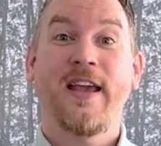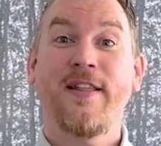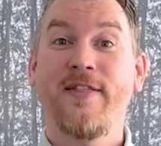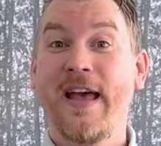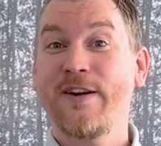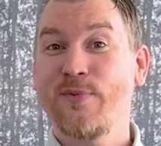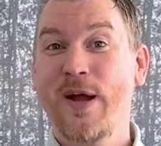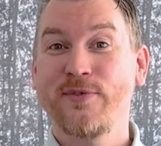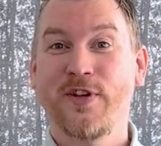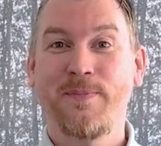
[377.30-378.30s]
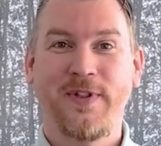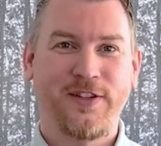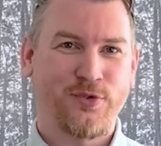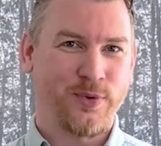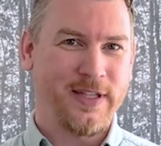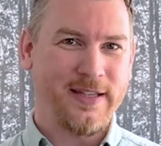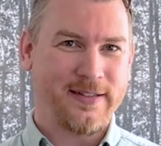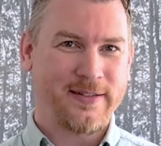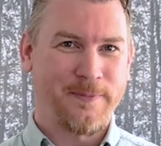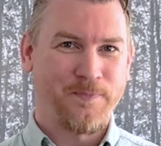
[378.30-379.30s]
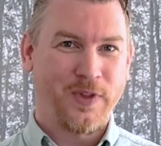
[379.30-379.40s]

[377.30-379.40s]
And that rounds up this release.